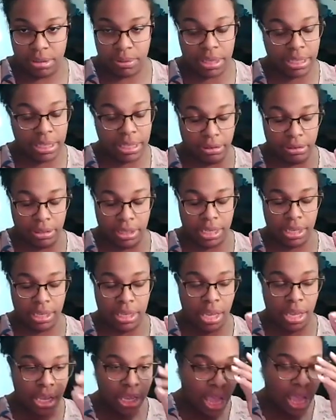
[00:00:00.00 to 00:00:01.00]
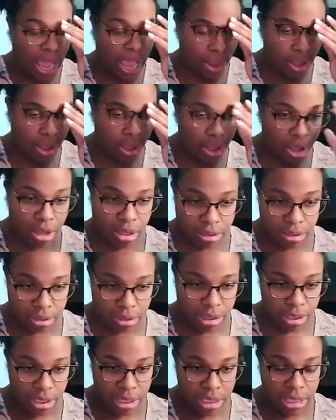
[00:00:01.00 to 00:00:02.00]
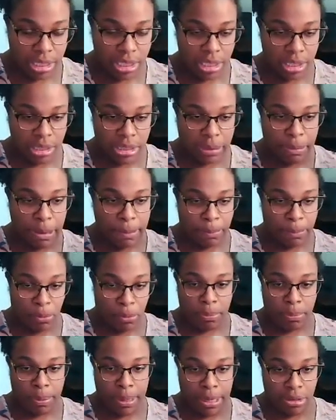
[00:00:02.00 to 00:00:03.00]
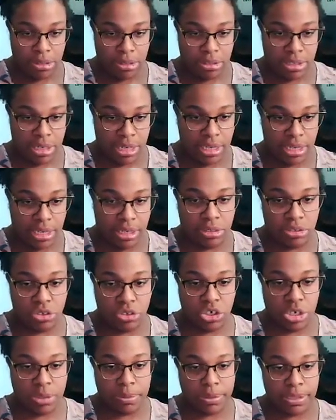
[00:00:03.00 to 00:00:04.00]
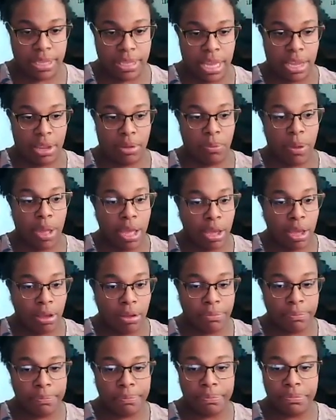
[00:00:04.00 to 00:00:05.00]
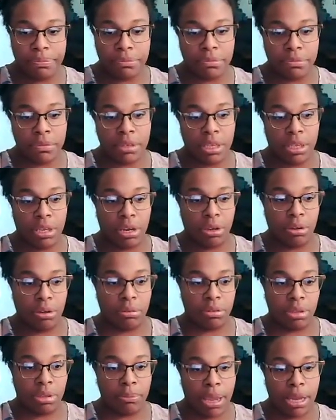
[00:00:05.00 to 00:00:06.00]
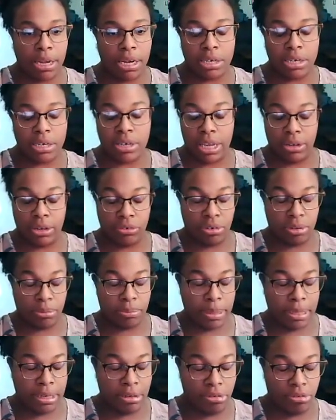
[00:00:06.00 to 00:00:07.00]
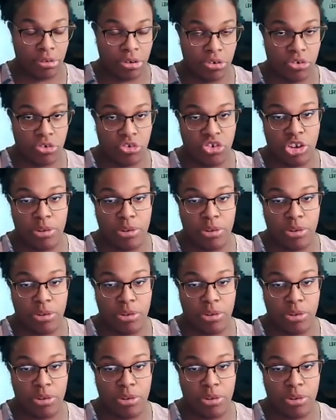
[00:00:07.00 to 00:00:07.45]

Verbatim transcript: Clearly, I called the people who pierced it, and she was like, "Well, you know, you might need to take her to a pediatrician.